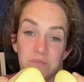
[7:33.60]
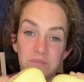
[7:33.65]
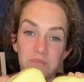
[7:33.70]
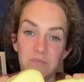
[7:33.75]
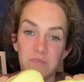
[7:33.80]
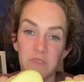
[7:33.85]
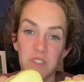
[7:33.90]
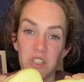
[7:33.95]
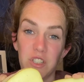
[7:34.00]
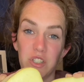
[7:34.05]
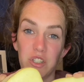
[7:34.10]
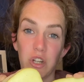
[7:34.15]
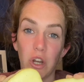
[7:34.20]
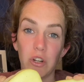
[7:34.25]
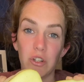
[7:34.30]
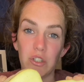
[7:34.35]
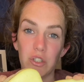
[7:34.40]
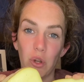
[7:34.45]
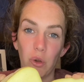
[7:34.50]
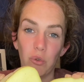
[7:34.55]

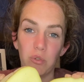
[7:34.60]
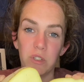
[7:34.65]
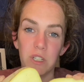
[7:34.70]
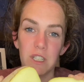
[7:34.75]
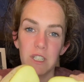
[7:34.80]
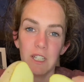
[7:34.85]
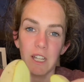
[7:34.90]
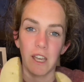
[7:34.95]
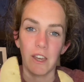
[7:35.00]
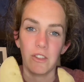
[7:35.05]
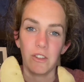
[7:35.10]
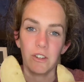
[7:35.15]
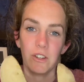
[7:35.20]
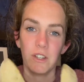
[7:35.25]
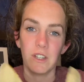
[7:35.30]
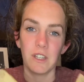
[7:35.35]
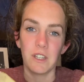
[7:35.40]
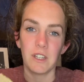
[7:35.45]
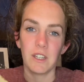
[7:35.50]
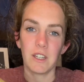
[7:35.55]
start holding it together.
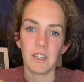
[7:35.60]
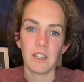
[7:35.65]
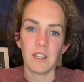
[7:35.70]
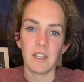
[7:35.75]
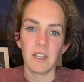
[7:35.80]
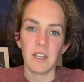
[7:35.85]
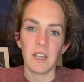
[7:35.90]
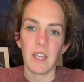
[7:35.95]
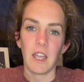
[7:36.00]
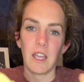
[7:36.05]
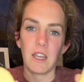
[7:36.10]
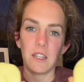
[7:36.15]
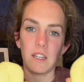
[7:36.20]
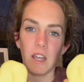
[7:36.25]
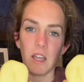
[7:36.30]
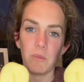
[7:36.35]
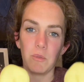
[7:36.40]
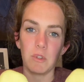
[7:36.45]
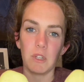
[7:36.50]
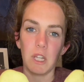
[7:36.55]
And I
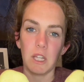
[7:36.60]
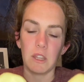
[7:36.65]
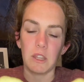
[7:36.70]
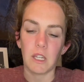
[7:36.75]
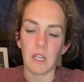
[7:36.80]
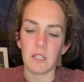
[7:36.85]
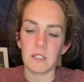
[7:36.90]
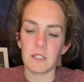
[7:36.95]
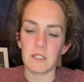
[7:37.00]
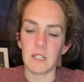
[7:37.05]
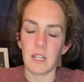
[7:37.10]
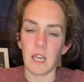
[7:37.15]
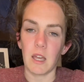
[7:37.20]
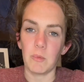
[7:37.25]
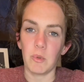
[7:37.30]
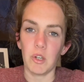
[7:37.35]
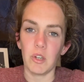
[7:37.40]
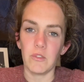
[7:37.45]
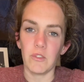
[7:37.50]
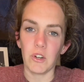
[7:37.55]
will let that scab
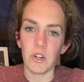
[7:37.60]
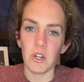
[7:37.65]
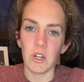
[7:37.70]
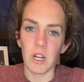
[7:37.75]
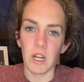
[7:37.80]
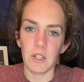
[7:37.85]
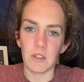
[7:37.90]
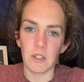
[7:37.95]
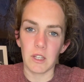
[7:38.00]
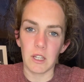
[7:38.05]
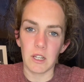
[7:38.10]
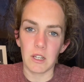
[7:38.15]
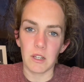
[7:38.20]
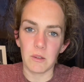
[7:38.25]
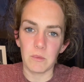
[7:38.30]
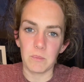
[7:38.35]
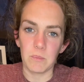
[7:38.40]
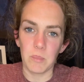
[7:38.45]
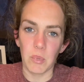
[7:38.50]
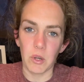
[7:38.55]
over, and then
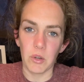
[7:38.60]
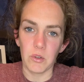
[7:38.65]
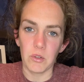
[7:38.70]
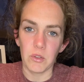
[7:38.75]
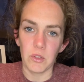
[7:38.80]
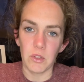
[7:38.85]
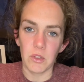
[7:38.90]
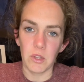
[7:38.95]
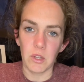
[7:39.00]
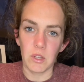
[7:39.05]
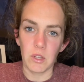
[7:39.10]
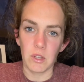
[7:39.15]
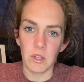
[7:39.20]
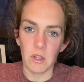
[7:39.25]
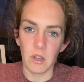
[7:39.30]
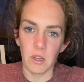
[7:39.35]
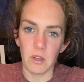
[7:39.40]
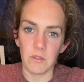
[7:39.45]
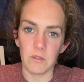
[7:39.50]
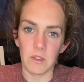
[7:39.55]
both
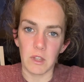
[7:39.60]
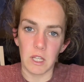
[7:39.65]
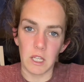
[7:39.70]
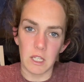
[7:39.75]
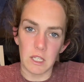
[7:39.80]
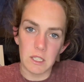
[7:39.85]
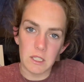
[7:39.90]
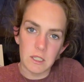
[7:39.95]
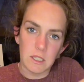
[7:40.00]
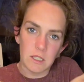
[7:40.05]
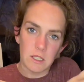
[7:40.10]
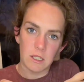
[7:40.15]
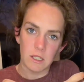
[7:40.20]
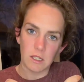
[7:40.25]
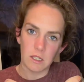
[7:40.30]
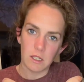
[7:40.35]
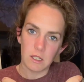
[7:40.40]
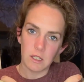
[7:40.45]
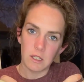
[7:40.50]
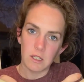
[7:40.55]
of these
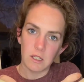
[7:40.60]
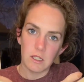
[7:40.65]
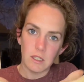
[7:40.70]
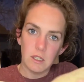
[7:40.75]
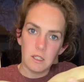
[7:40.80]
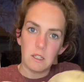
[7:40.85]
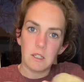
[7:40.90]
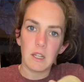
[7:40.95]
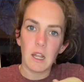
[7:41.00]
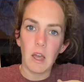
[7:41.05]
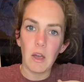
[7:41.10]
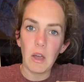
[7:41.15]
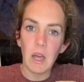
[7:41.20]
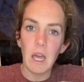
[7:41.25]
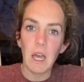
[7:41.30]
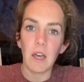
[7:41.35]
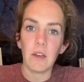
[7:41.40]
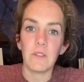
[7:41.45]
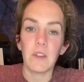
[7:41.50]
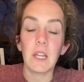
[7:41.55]
now
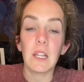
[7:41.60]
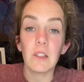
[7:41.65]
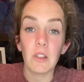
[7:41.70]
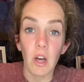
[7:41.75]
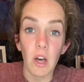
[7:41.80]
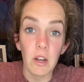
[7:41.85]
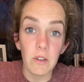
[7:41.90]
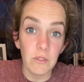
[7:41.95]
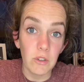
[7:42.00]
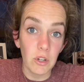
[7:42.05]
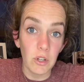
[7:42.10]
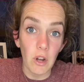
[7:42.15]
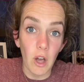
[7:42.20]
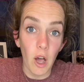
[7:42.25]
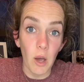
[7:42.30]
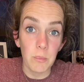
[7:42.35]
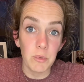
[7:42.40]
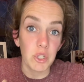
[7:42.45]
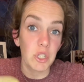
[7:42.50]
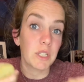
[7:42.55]
have a lot of good
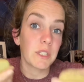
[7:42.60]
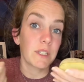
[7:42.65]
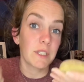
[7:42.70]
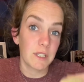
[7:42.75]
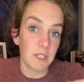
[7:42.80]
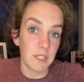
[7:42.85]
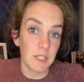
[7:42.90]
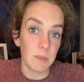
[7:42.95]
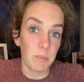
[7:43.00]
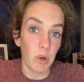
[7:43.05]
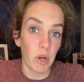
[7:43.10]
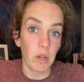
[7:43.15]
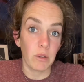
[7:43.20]
options to sprout.